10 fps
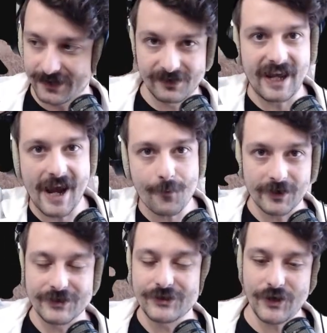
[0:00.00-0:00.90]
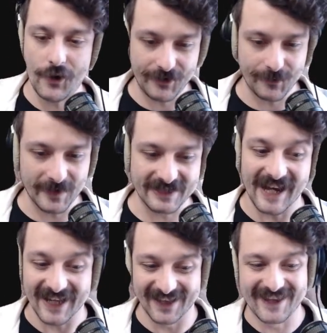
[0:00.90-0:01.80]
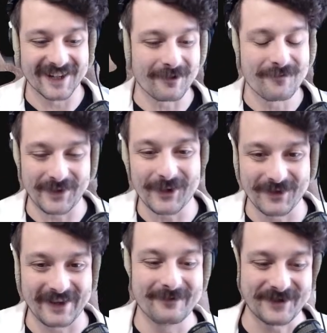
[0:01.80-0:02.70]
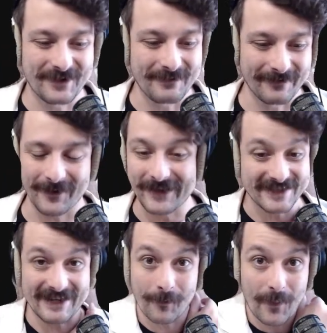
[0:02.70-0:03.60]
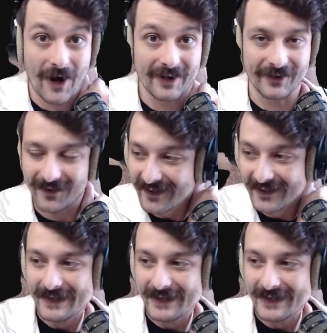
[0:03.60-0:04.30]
the camera to show you because the computer that I'm streaming from doesn't have a monitor.